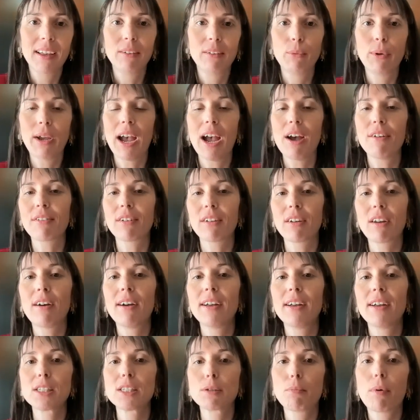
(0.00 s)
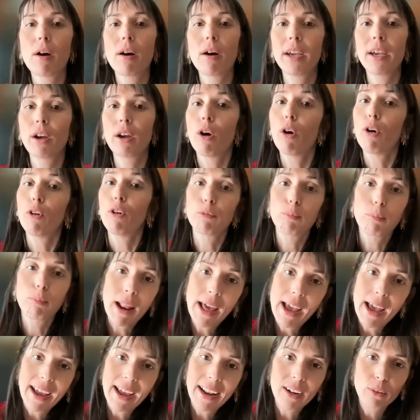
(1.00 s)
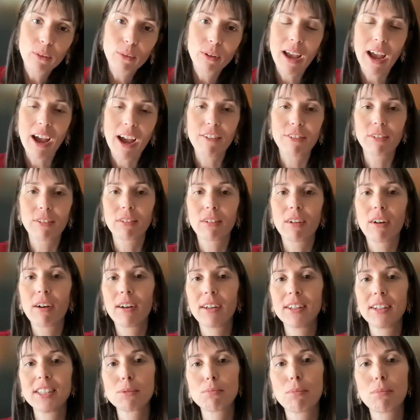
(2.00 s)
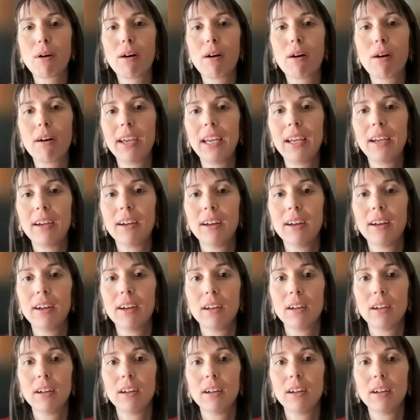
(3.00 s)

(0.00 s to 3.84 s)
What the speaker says: We have clients buying off plan, we have clients buying